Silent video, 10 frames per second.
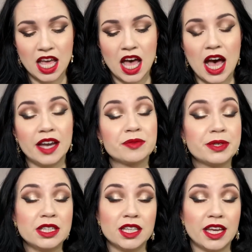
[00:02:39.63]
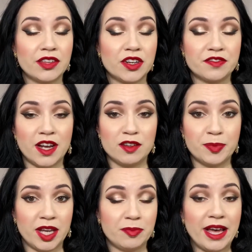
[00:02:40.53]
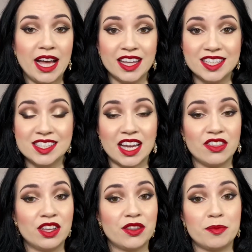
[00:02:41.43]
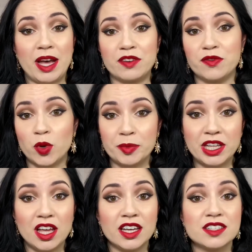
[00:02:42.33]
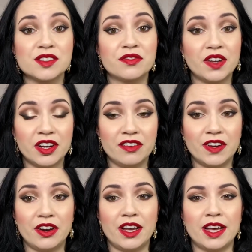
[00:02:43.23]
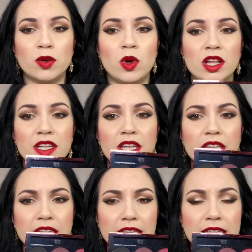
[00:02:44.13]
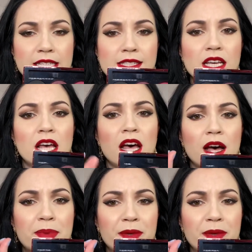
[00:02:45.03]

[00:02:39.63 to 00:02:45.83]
I really like their five pan palettes. I think their matte formula is very, very high quality. It is a bit